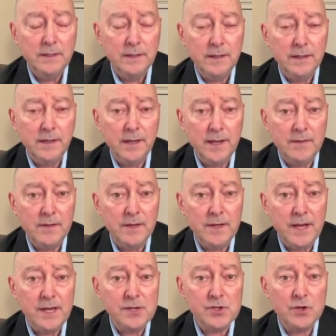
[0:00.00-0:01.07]
and the
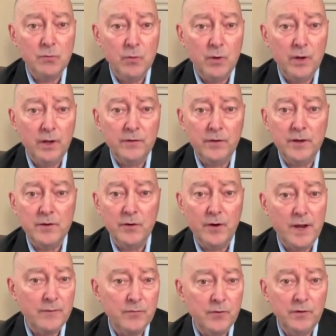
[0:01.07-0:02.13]
nation was
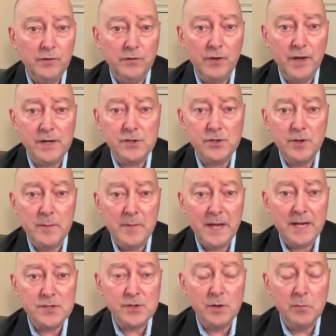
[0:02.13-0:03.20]
under every sanction
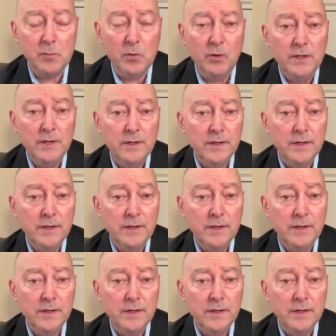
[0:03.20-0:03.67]
imaginable.